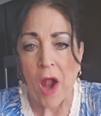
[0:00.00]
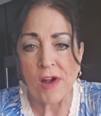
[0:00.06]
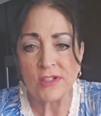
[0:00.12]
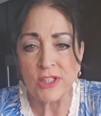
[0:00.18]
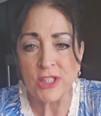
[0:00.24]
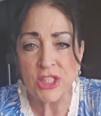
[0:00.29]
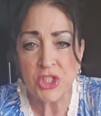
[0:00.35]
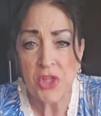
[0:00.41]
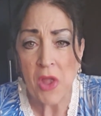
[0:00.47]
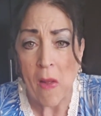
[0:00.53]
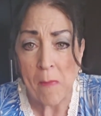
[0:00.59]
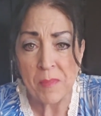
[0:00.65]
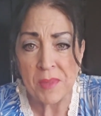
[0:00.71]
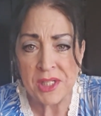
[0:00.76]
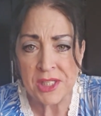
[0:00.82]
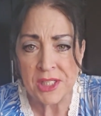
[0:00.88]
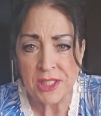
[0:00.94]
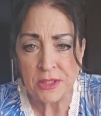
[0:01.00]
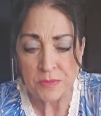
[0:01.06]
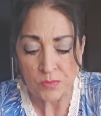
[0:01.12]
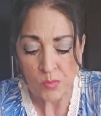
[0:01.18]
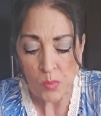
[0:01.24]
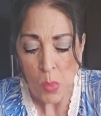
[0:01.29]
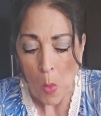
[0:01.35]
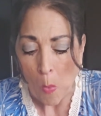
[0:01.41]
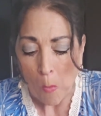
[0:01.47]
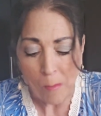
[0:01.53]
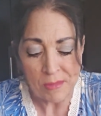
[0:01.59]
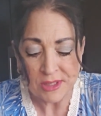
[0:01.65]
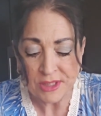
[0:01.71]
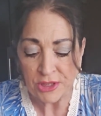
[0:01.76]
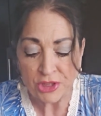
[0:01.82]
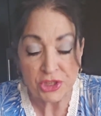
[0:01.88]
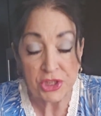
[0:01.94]
Look at that middle.
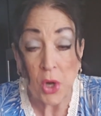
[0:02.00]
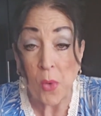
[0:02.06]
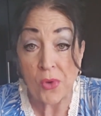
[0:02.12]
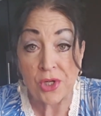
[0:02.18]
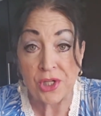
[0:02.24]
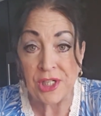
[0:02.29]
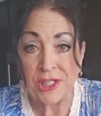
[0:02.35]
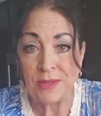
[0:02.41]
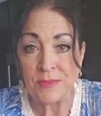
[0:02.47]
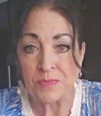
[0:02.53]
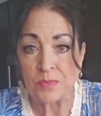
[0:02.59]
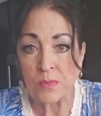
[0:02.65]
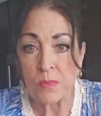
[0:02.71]
It's so good.